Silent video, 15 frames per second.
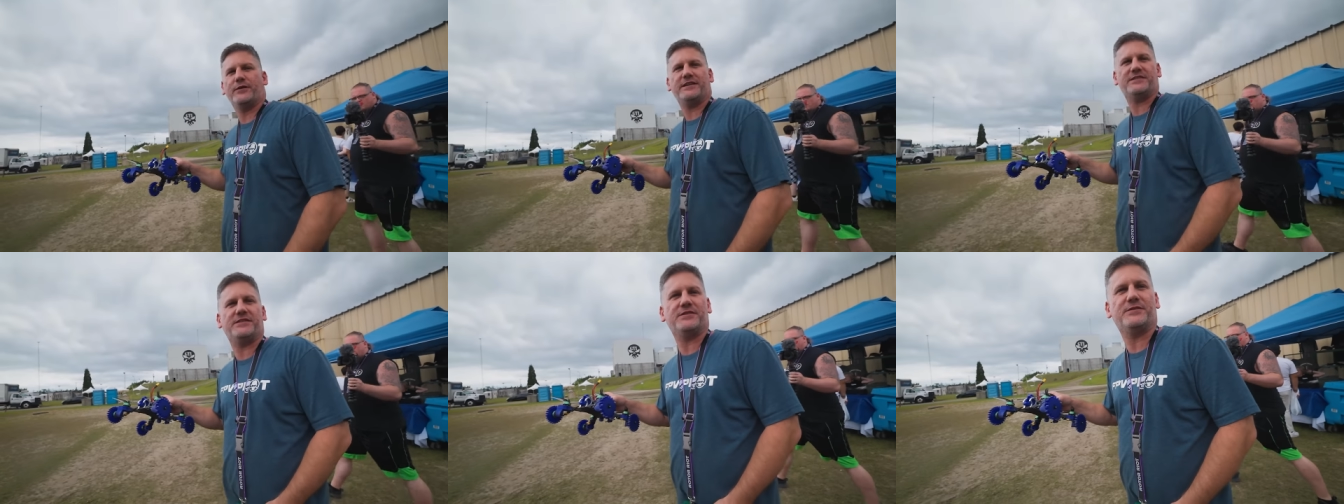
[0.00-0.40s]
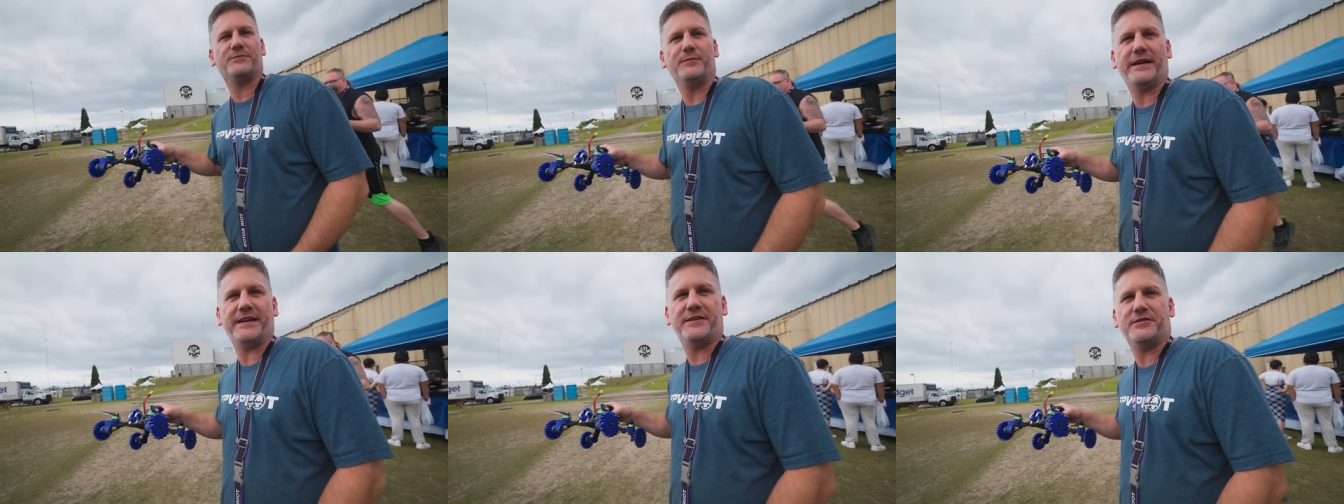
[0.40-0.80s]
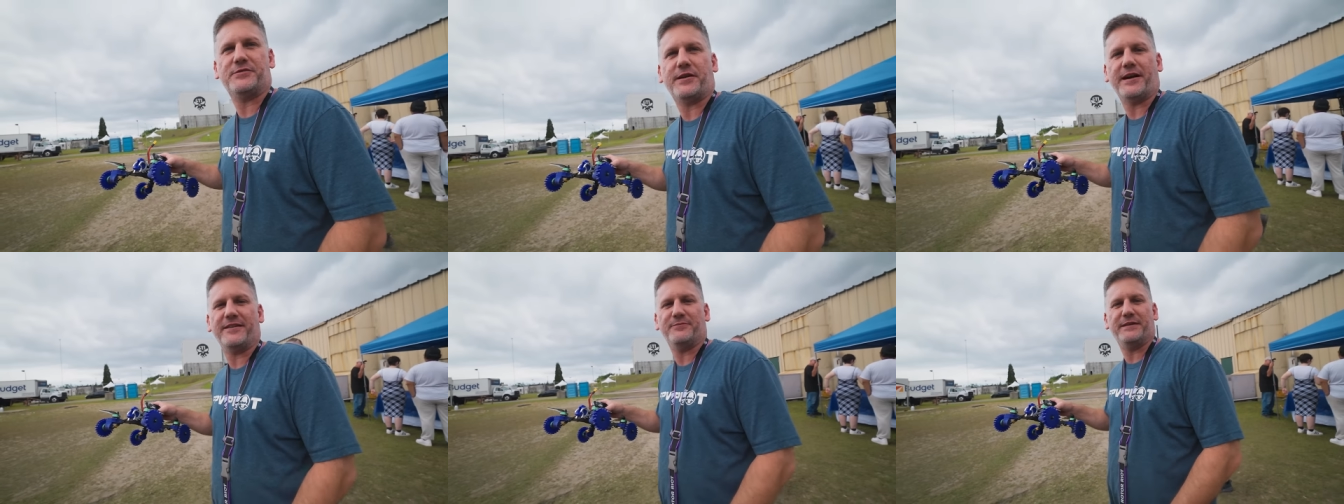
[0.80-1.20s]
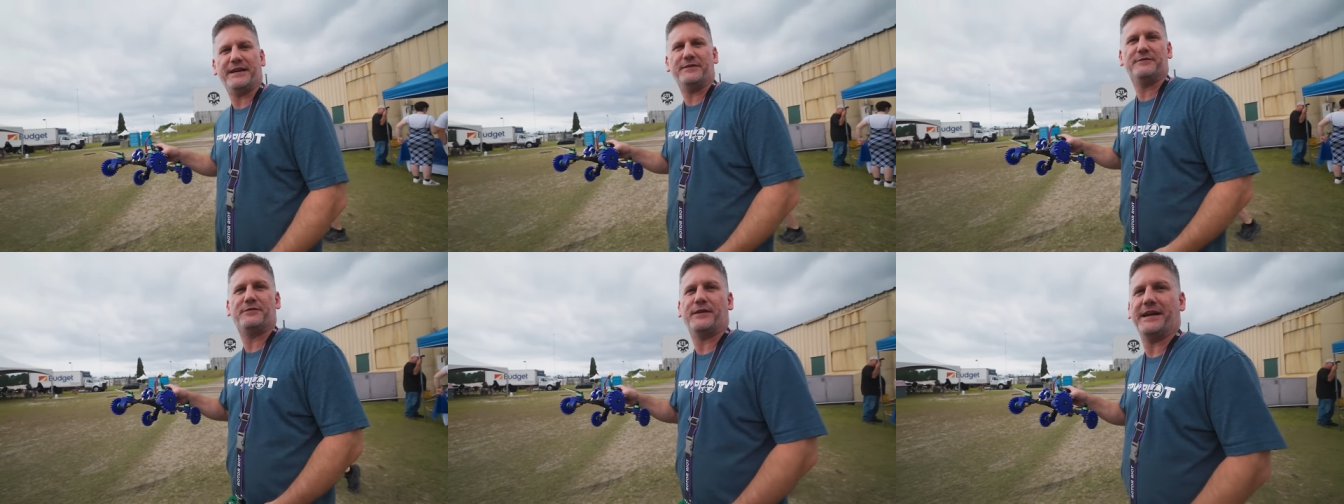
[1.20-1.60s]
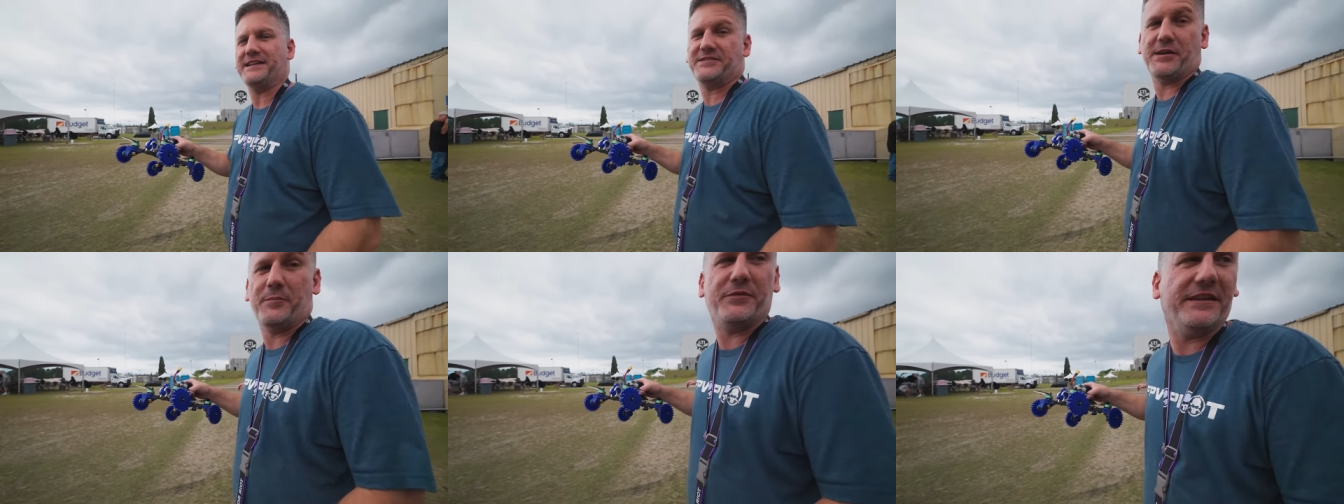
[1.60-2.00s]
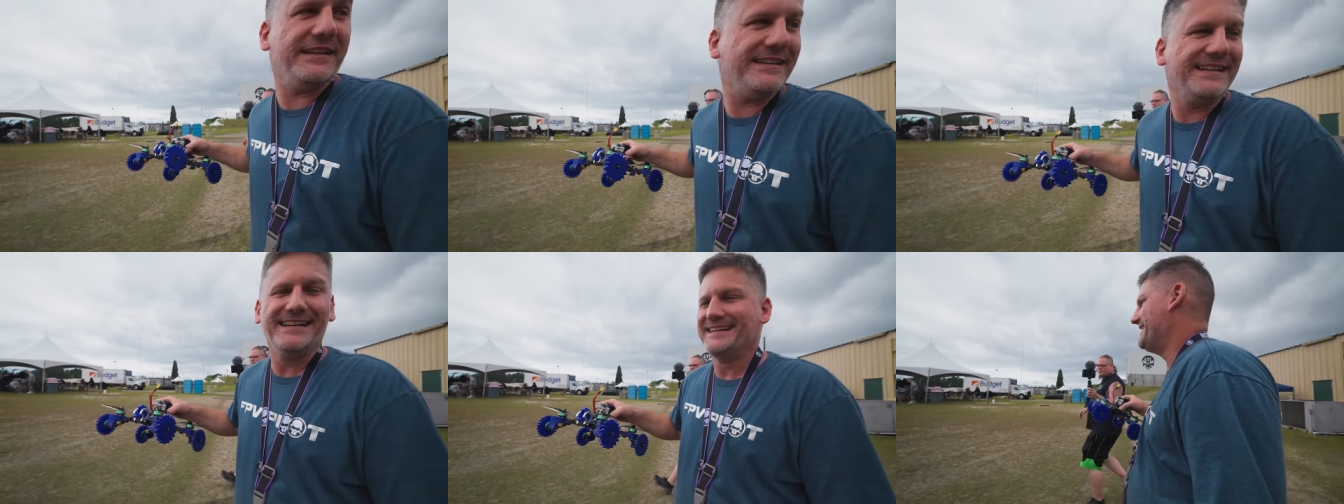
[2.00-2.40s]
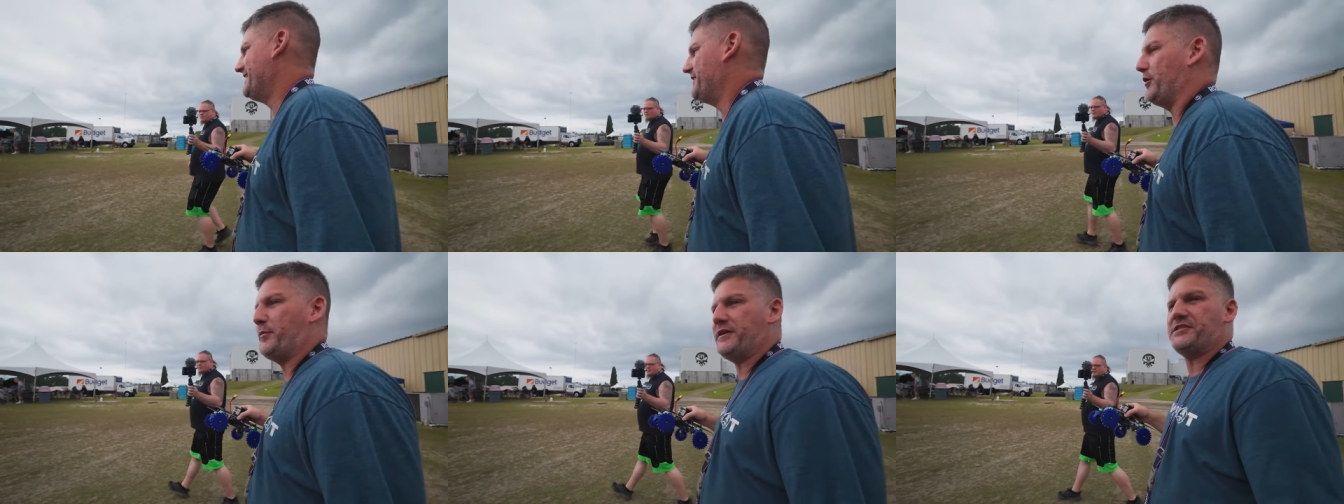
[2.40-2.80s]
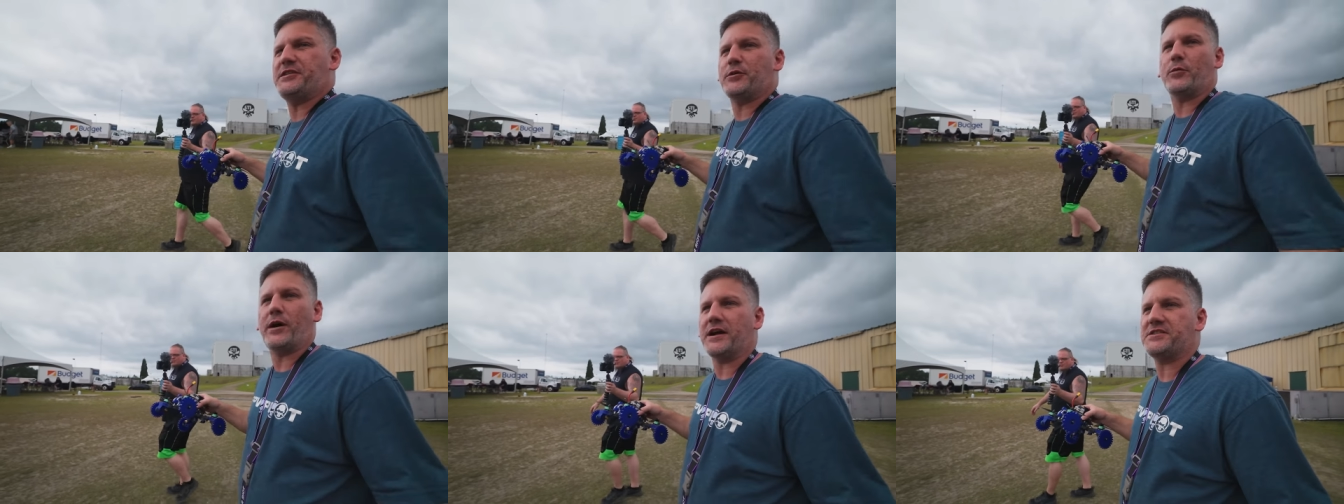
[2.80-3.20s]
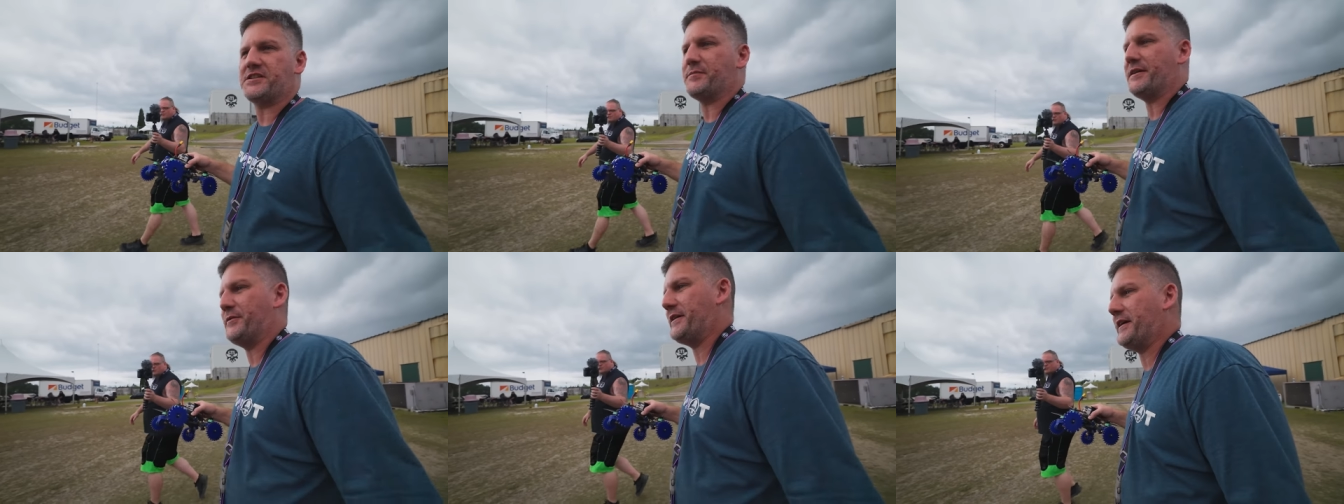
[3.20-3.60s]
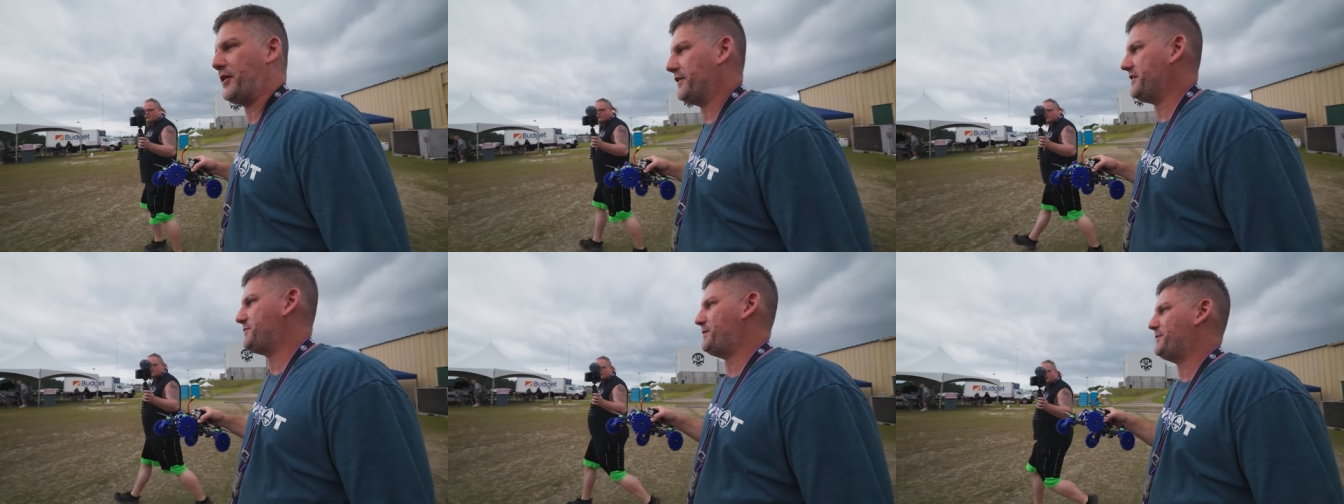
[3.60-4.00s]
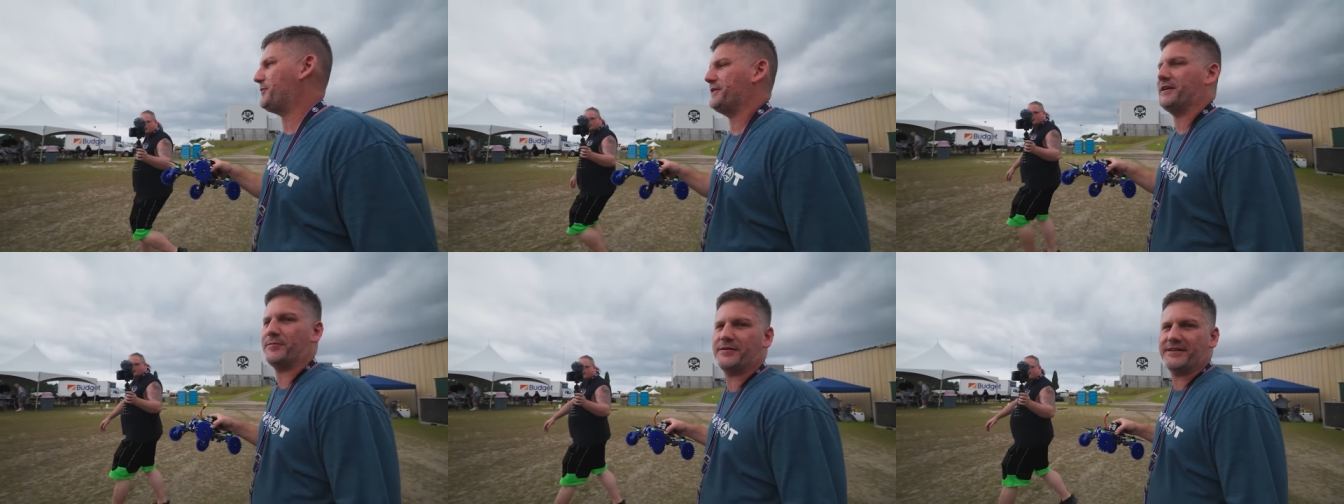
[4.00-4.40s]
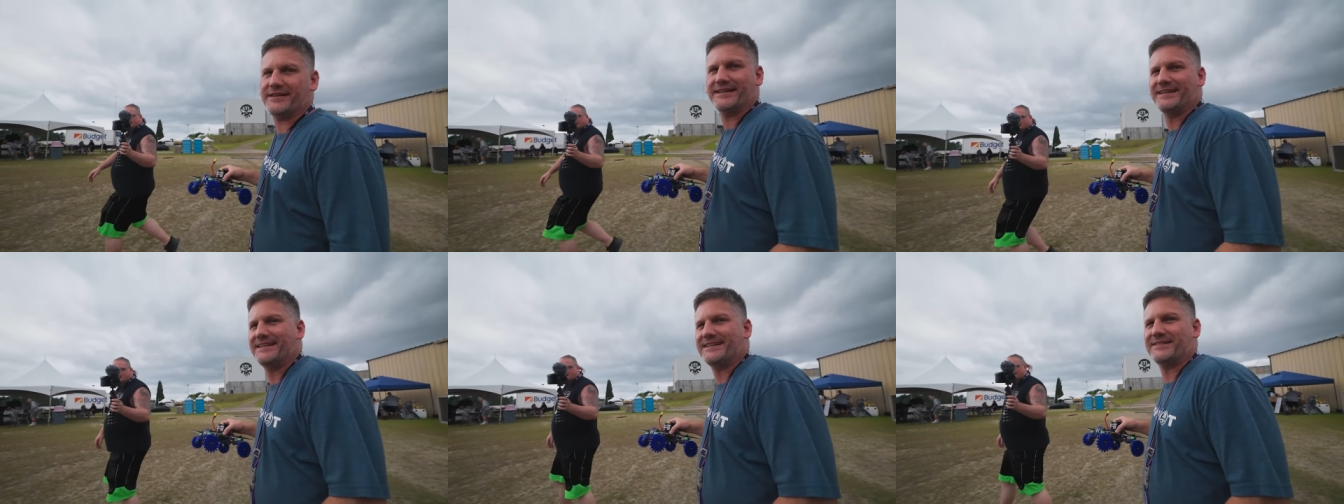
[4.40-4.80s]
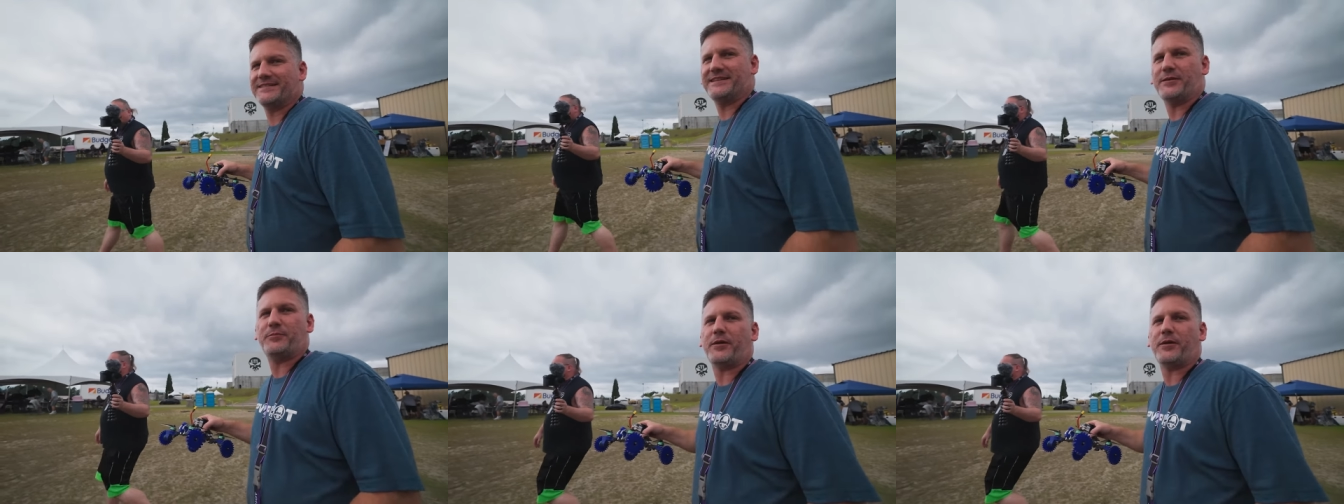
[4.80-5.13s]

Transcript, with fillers: What is it? Maiden drive, maiden flight, something. Nobody's here watching me. We got all these people here, but they'll